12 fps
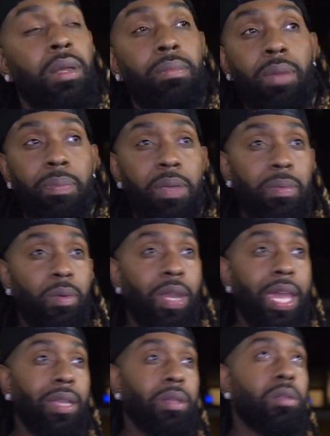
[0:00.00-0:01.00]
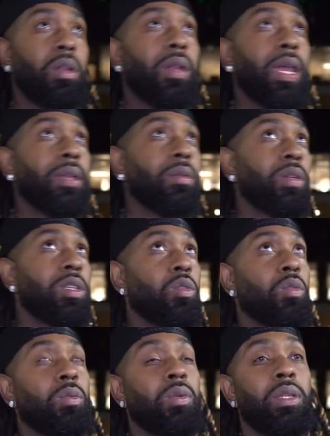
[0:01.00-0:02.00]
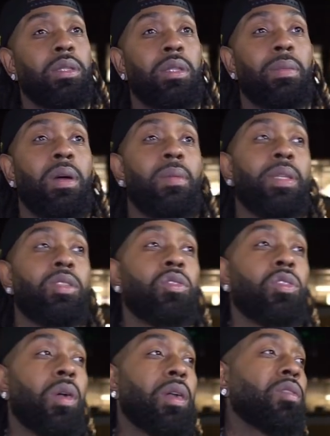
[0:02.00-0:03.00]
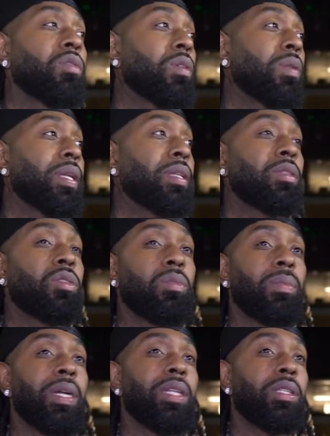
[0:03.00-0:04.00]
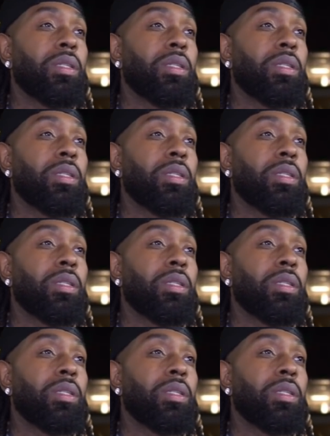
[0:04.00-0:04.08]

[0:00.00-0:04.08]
But people like, you know, like when you, the moment you start growing too much,